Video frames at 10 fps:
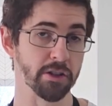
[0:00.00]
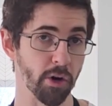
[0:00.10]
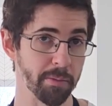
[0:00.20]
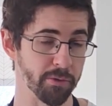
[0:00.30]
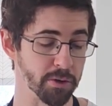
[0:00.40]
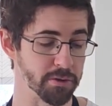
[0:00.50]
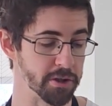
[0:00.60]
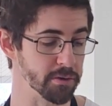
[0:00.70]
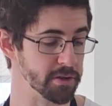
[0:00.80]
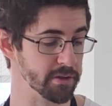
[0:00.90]
grapefruit
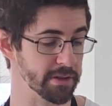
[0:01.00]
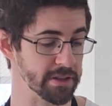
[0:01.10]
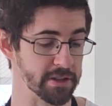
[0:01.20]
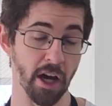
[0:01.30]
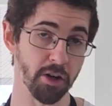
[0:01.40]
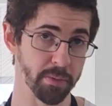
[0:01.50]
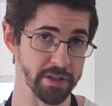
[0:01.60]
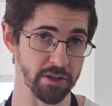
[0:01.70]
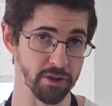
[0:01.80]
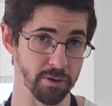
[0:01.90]
juice. This is
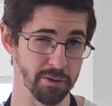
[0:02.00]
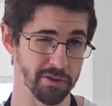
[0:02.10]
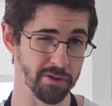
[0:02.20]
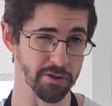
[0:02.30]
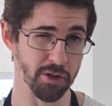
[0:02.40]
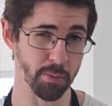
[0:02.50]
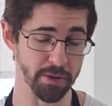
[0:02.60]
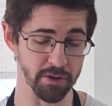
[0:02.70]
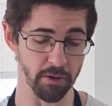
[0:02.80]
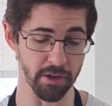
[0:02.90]
100% juice. There's no
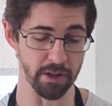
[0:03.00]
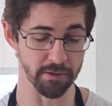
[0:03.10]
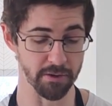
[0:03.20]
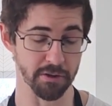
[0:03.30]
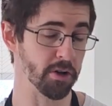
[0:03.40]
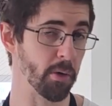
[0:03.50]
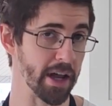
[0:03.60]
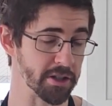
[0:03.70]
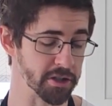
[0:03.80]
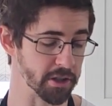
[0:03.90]
preservatives. There's no
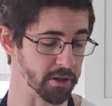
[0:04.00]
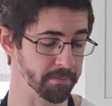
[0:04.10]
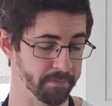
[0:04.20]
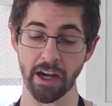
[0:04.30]
added sugar.